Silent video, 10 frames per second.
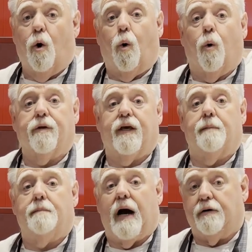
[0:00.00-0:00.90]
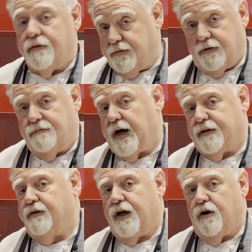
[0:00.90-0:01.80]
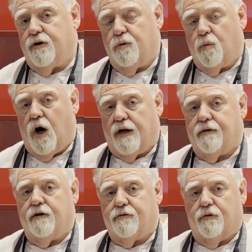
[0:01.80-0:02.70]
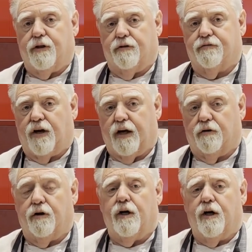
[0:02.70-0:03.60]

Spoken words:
or the amount of convected air you want during the cycle